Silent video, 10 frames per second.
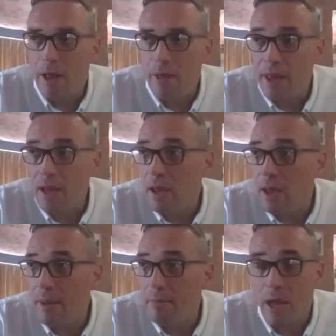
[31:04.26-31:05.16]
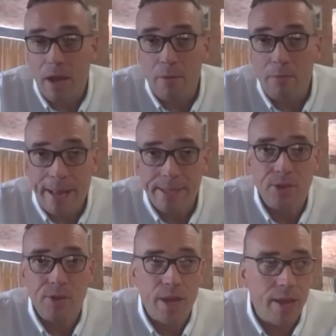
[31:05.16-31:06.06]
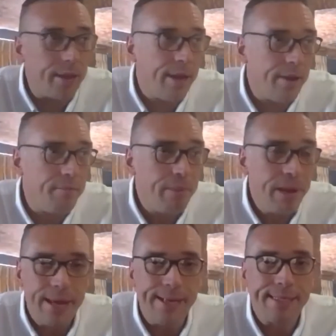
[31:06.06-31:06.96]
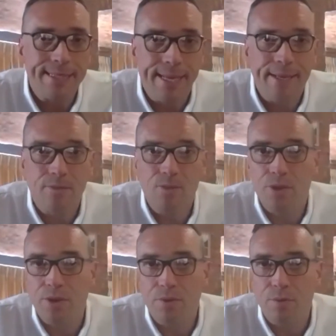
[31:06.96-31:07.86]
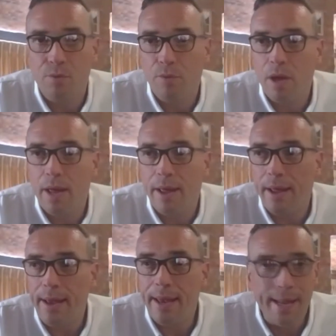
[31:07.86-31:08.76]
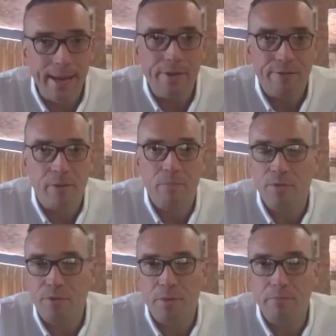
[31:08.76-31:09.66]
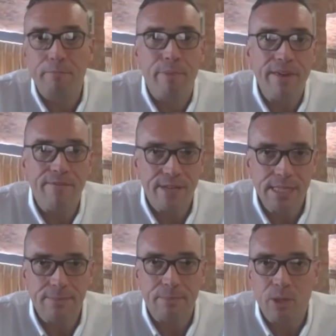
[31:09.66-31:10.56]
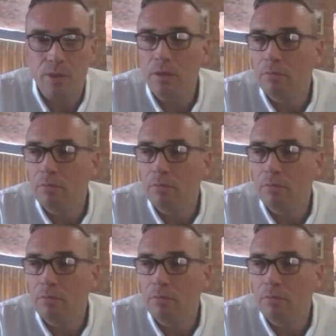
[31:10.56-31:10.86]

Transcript: think um, I go back to that kind of being seen to uh, lead from the front, be visible,